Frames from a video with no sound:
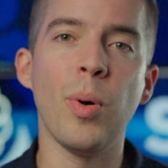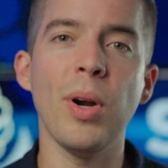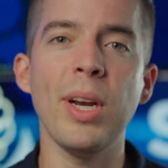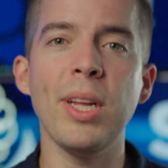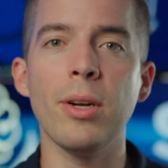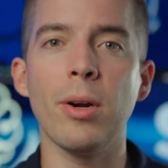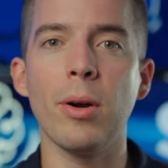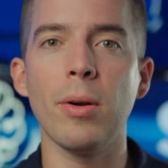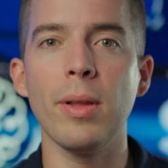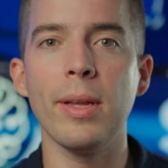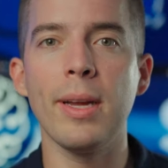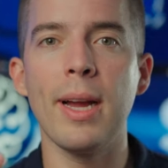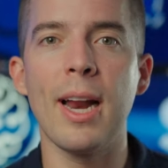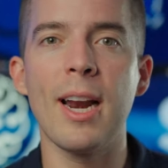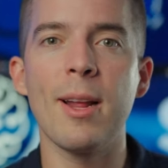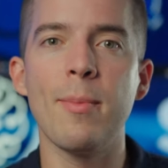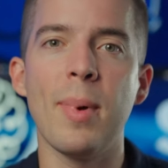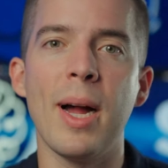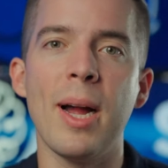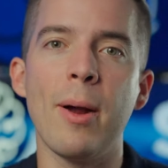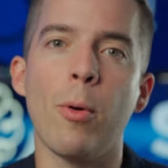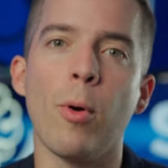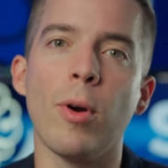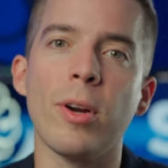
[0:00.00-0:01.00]
Pretty early on in
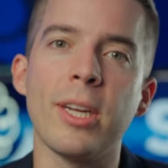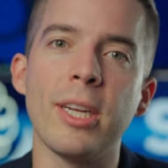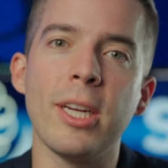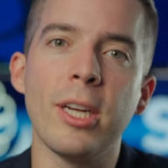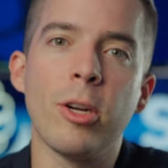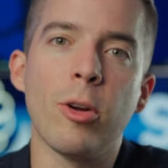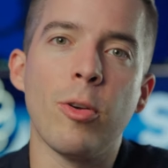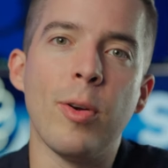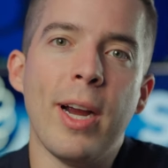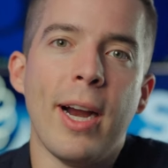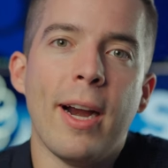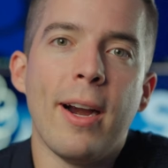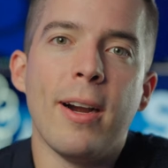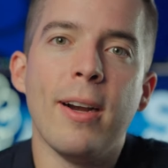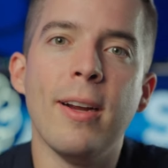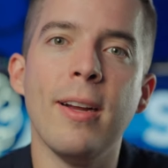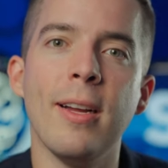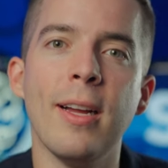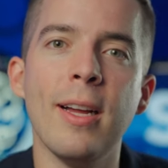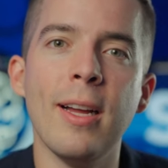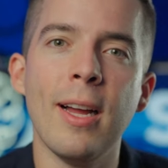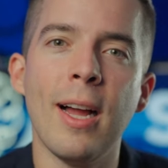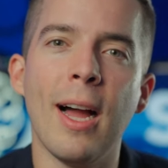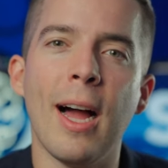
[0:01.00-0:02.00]
my working career,
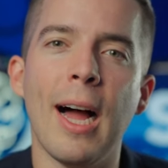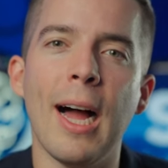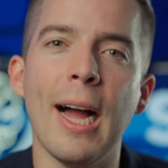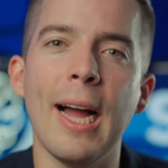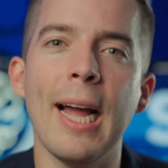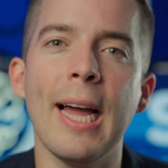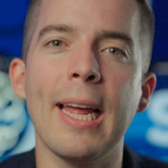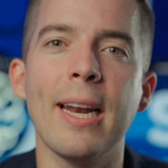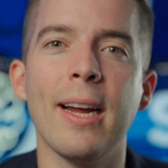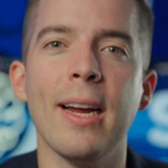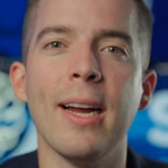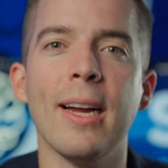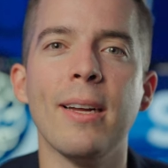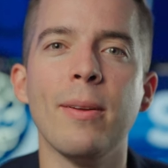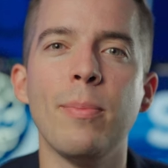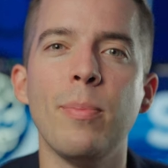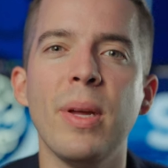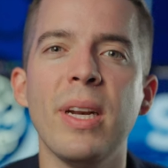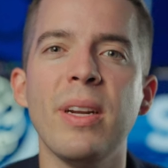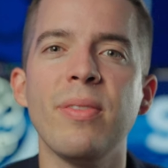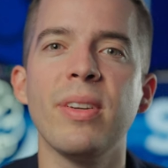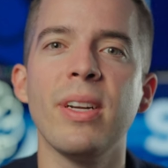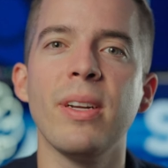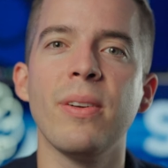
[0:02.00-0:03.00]
I had a
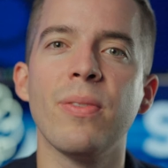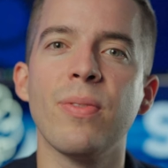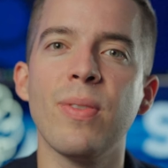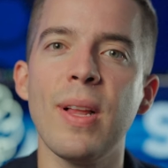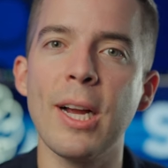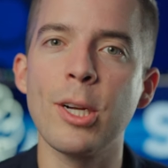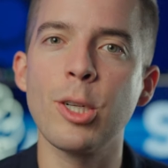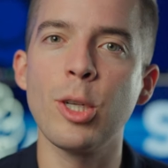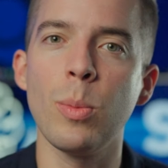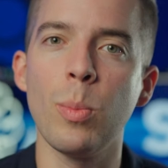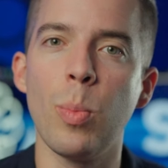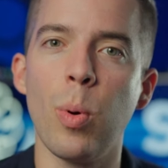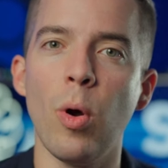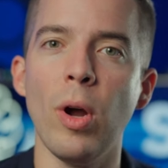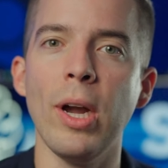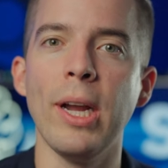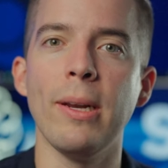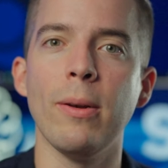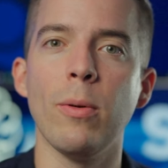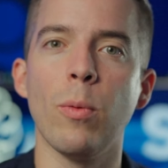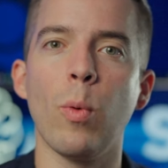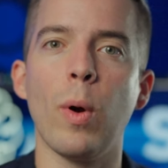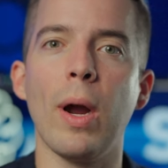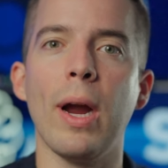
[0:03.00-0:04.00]
bit of an inflection
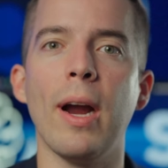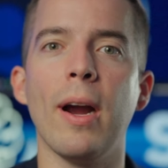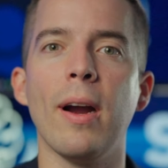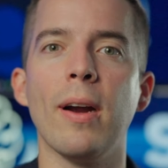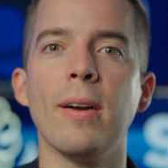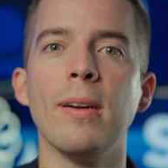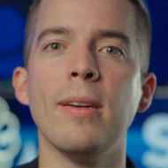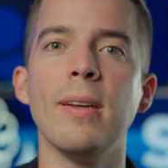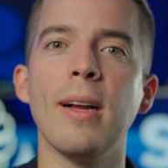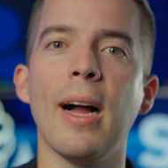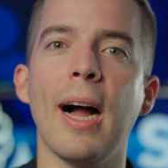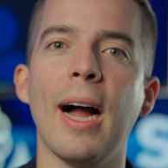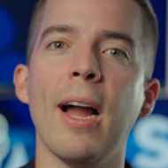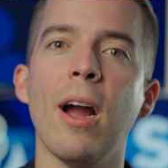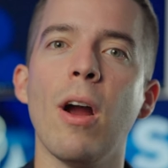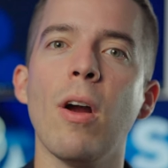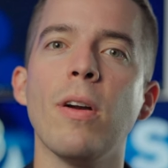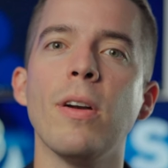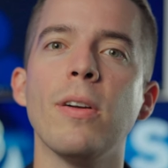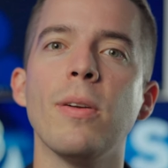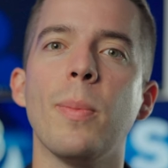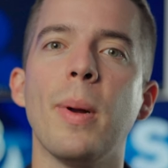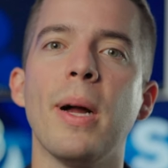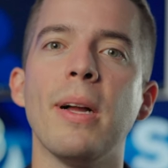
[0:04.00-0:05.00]
point where I
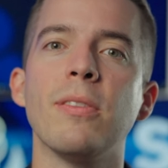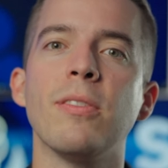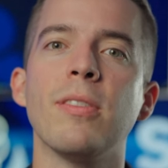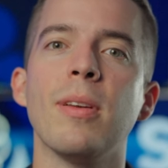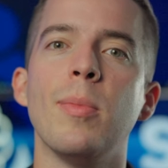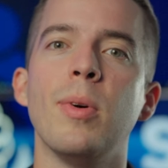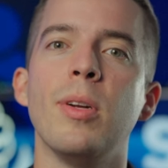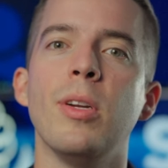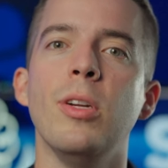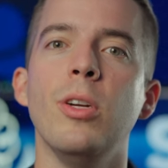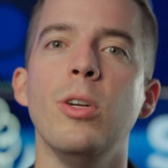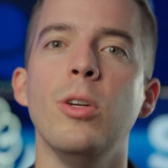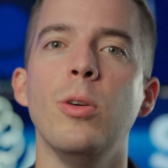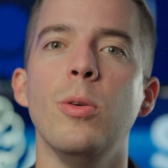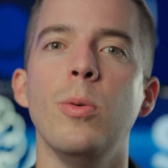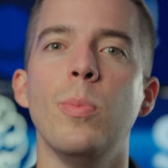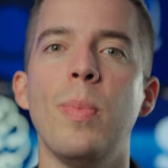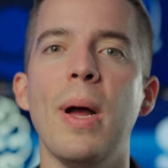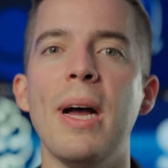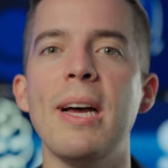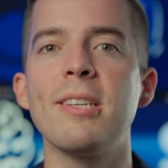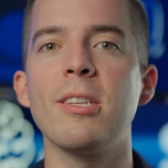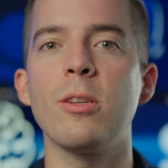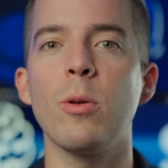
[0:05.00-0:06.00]
heard about someone who
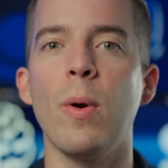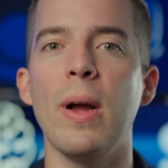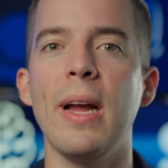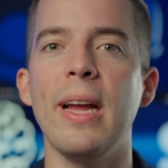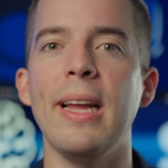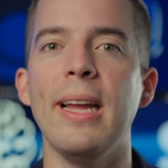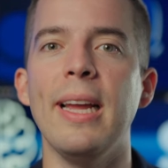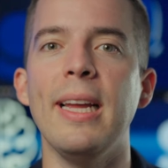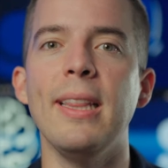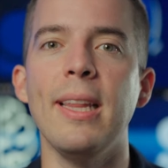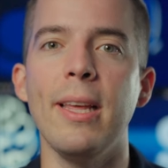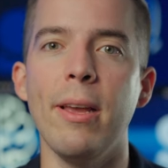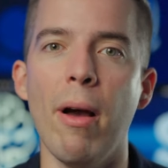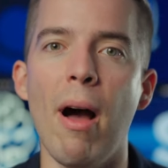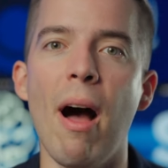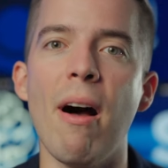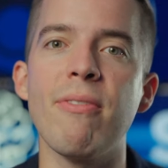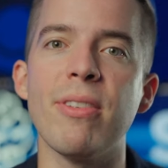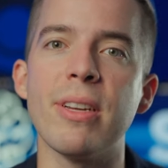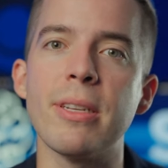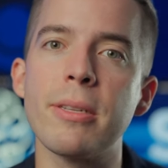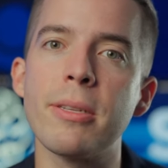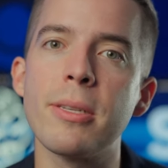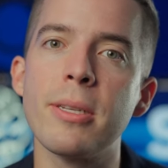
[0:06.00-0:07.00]
passed away in the
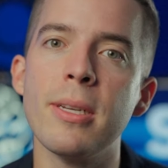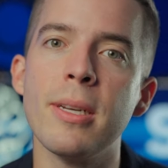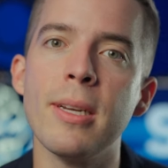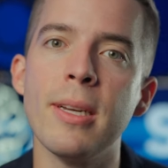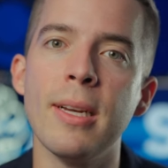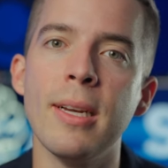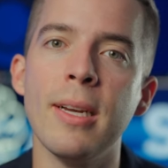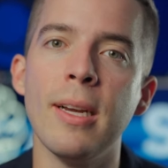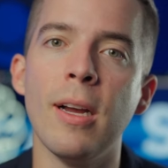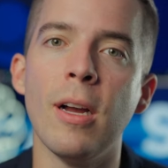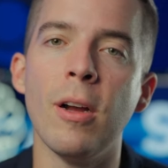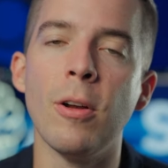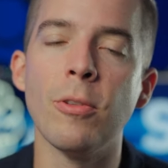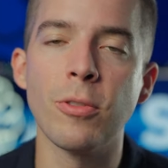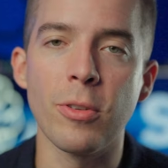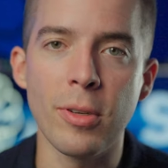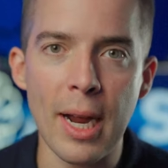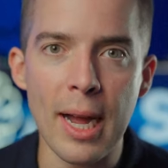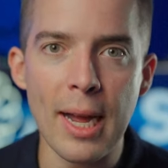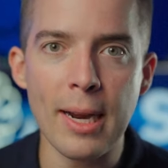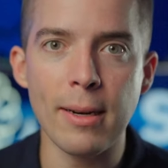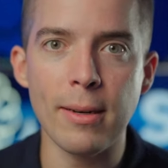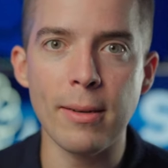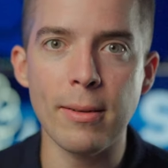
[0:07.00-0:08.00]
office. So
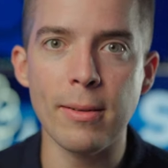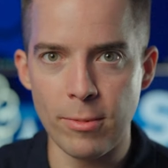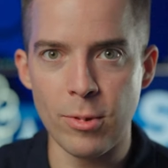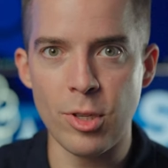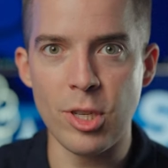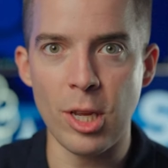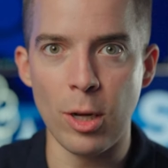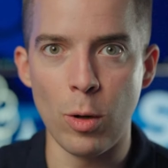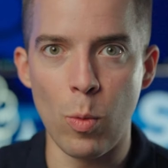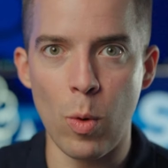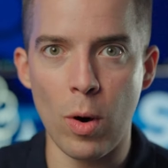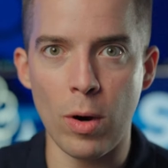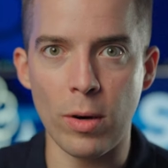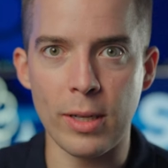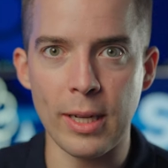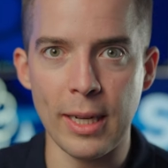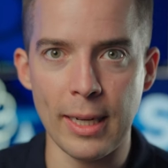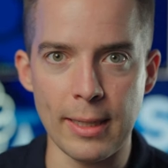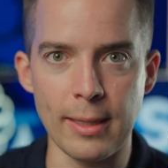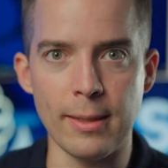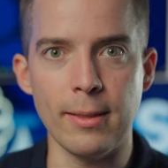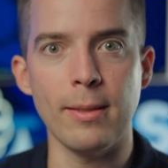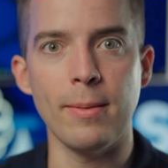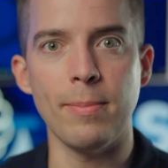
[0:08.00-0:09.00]
not still
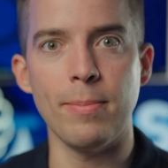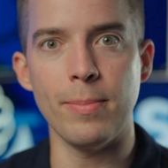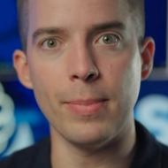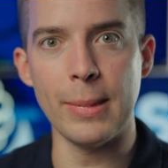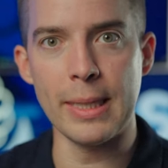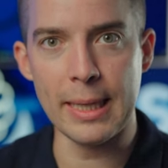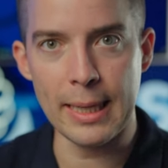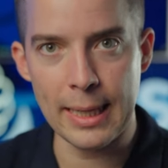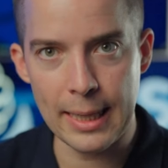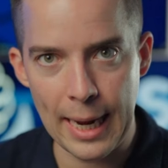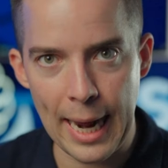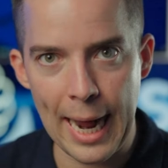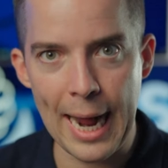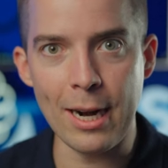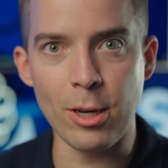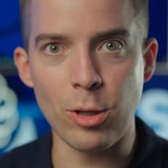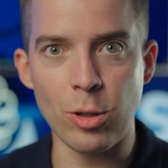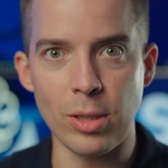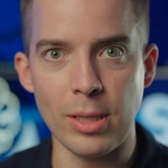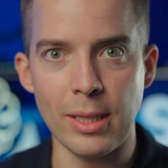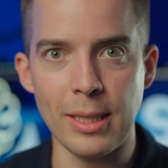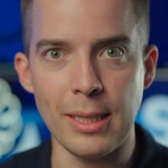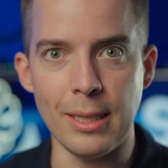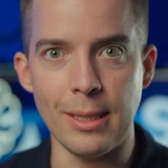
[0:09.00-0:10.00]
working, but
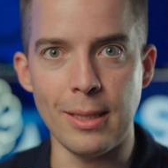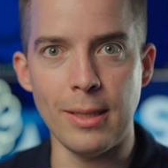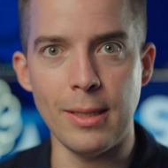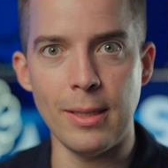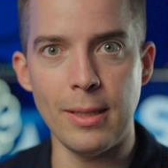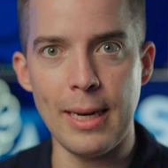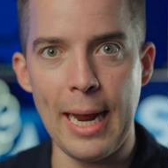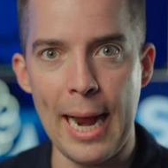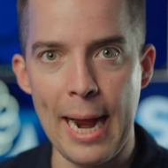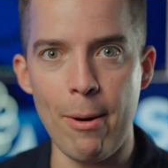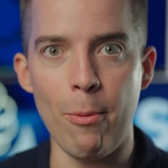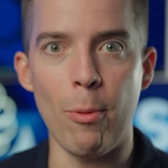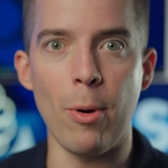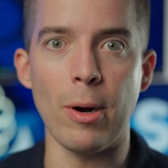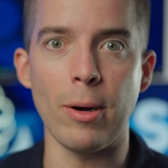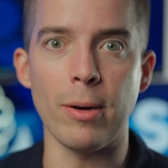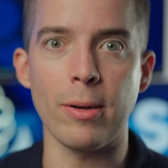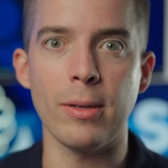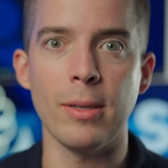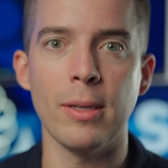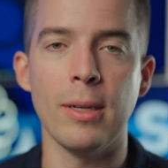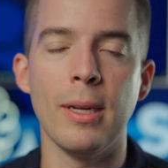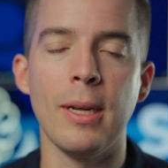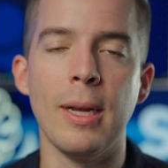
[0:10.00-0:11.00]
actually at
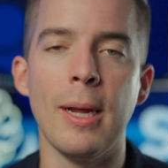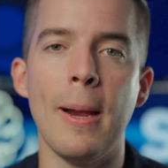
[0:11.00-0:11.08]
work.